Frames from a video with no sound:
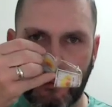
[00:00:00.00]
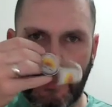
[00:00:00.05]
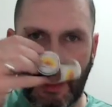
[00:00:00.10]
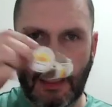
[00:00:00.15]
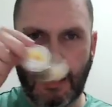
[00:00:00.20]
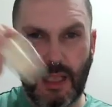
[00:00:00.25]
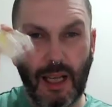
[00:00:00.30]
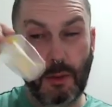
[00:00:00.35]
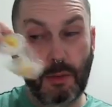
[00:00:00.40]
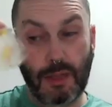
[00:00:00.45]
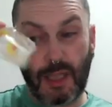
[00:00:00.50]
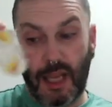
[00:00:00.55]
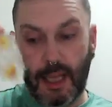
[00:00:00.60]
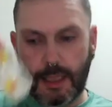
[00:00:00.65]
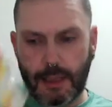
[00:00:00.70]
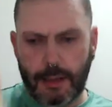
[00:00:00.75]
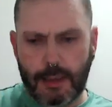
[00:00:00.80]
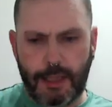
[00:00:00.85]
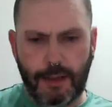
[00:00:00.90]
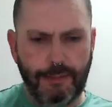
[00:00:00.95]
So that was like
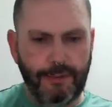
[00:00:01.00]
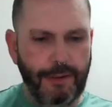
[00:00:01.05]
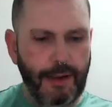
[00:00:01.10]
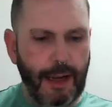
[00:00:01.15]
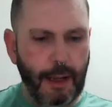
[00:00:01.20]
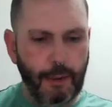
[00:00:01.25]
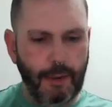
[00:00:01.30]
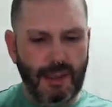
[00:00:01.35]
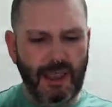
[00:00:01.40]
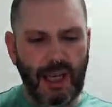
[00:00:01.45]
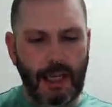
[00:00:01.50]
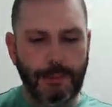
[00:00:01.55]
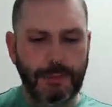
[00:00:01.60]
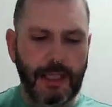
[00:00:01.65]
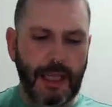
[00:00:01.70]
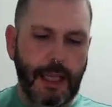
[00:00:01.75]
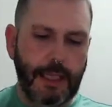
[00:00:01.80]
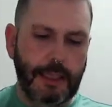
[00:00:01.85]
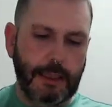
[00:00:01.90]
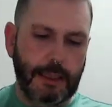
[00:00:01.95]
a sunflower type
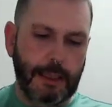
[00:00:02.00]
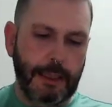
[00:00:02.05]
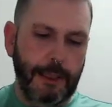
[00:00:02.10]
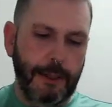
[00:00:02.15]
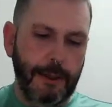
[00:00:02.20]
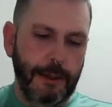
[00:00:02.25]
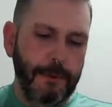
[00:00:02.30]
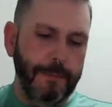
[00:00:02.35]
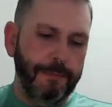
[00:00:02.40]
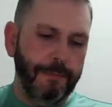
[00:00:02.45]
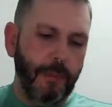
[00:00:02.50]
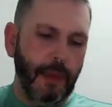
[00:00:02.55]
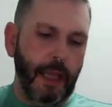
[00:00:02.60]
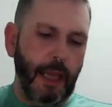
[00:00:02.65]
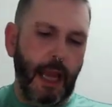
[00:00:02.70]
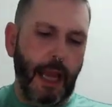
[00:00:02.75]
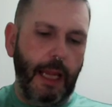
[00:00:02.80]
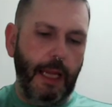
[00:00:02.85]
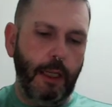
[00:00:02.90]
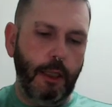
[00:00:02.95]
scent.
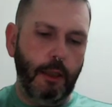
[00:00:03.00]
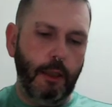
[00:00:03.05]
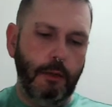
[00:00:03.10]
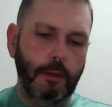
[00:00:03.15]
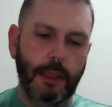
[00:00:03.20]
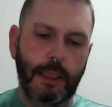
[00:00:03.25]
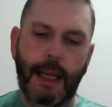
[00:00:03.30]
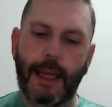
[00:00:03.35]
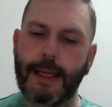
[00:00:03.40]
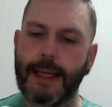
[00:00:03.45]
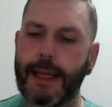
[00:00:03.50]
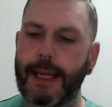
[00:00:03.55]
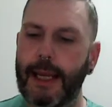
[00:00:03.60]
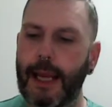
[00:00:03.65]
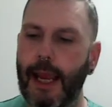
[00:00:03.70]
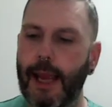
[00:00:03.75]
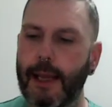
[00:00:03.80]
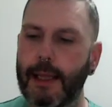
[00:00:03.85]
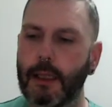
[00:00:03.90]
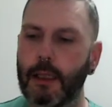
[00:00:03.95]
A Yankee
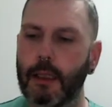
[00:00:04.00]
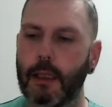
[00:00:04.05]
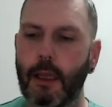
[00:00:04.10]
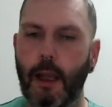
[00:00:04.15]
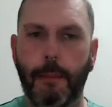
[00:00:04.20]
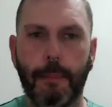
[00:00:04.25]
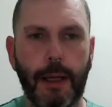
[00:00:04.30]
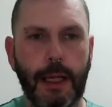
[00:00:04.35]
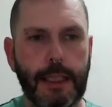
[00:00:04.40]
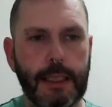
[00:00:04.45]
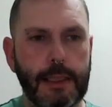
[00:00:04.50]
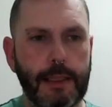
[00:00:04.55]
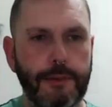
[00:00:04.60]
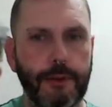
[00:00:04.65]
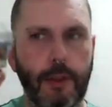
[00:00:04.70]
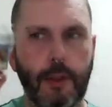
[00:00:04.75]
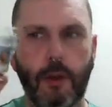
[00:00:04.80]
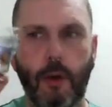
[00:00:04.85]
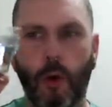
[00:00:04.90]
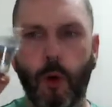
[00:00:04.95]
Candle
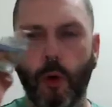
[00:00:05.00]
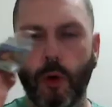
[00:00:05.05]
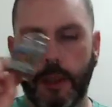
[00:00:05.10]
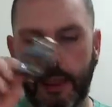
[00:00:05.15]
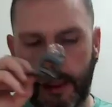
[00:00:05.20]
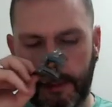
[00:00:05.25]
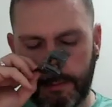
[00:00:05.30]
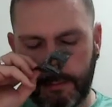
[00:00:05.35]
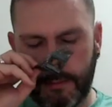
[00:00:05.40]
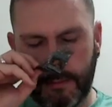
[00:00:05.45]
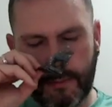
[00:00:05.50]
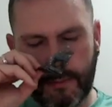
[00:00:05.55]
Blissful Autumn.